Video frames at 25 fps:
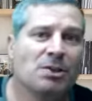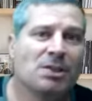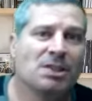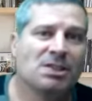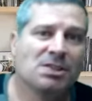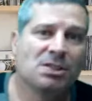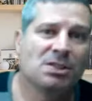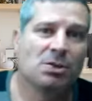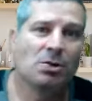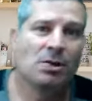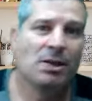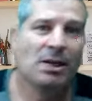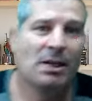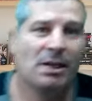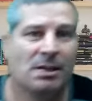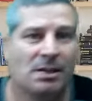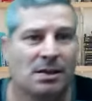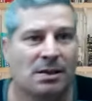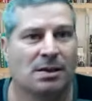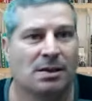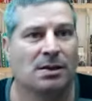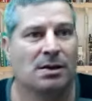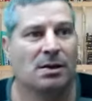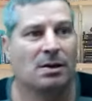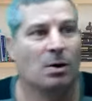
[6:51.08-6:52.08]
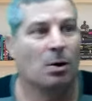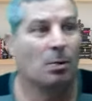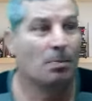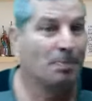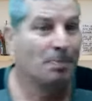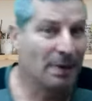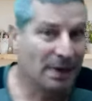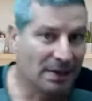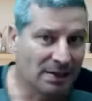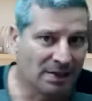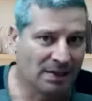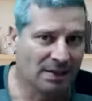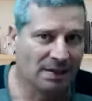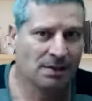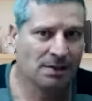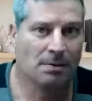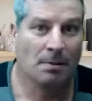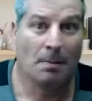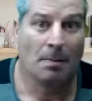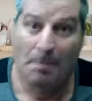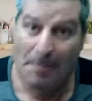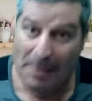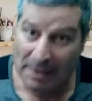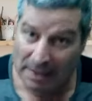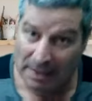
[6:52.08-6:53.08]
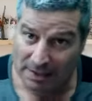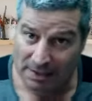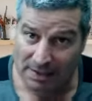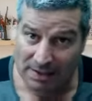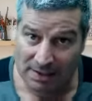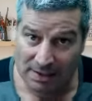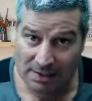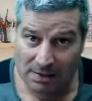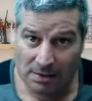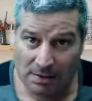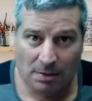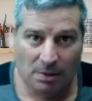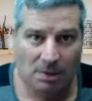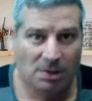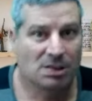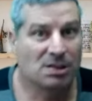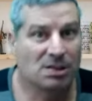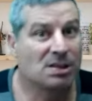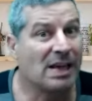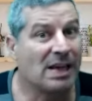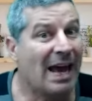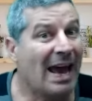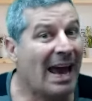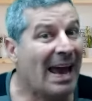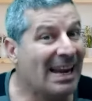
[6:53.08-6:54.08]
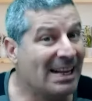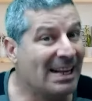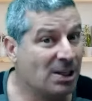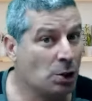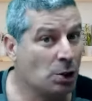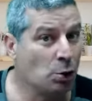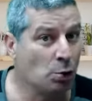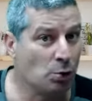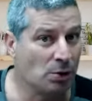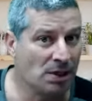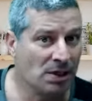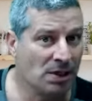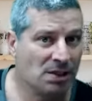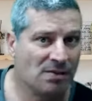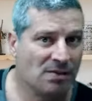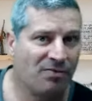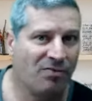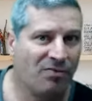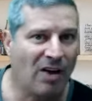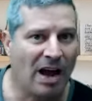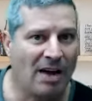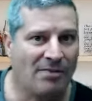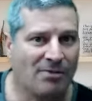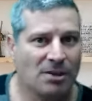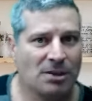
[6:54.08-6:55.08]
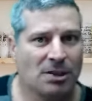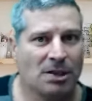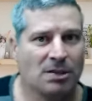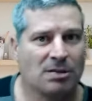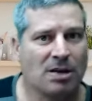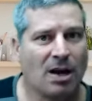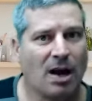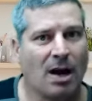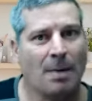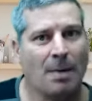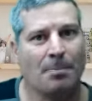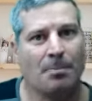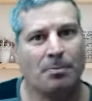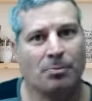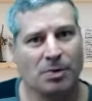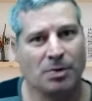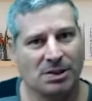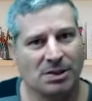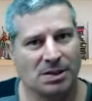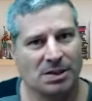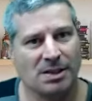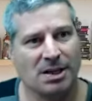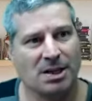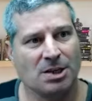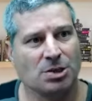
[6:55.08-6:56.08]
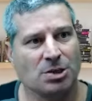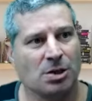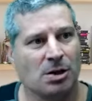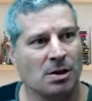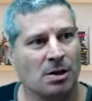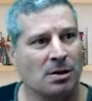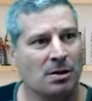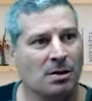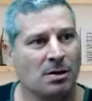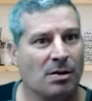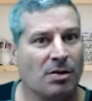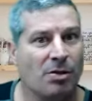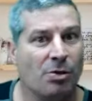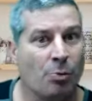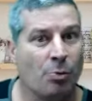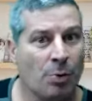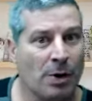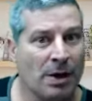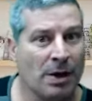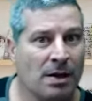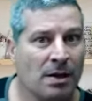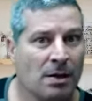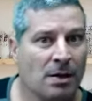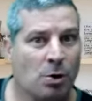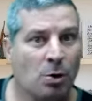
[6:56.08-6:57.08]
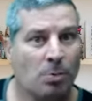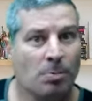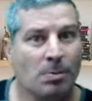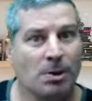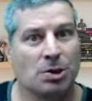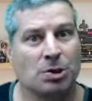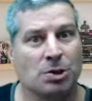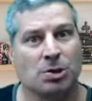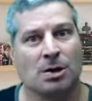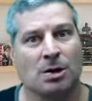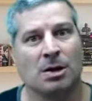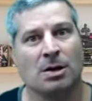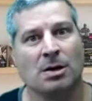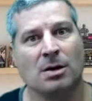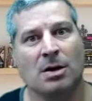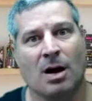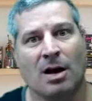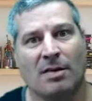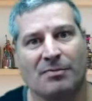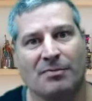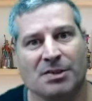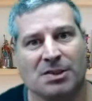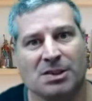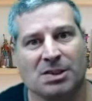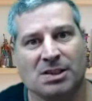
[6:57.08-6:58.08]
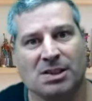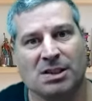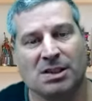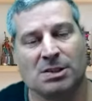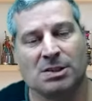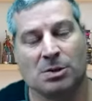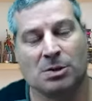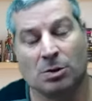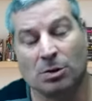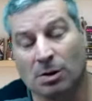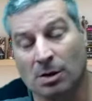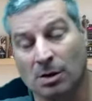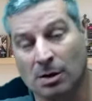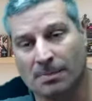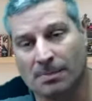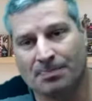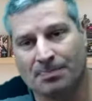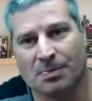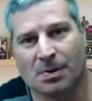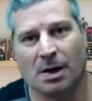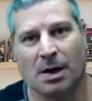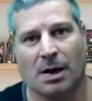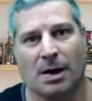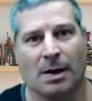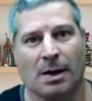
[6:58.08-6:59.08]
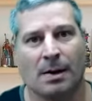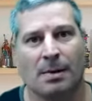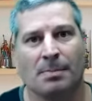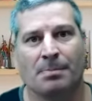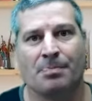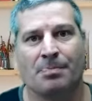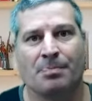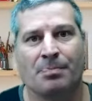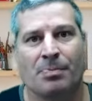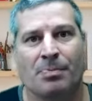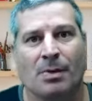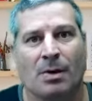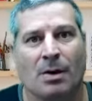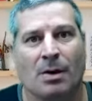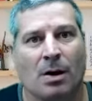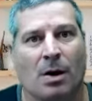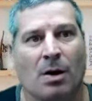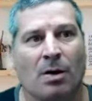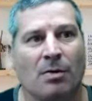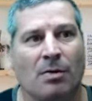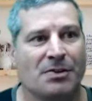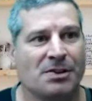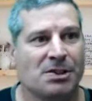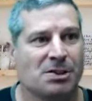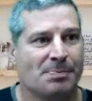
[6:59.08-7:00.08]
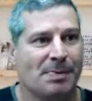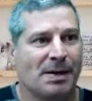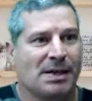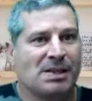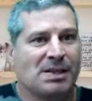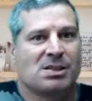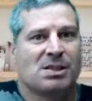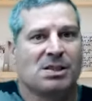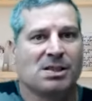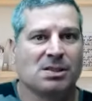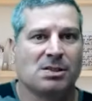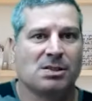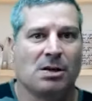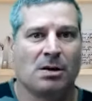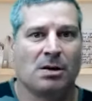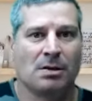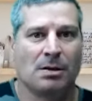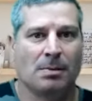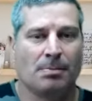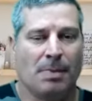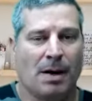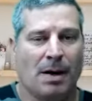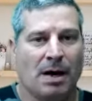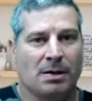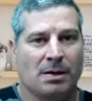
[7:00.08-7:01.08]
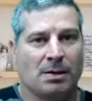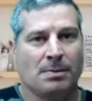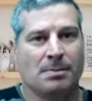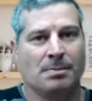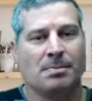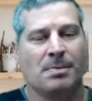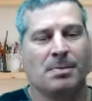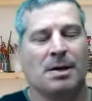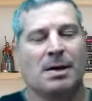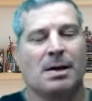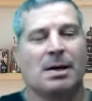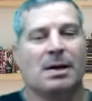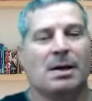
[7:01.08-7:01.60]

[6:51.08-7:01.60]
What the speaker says: this unit or building, it's 8 units, 5 on the top residential, 3 commercial offices or office spaces on the bottom,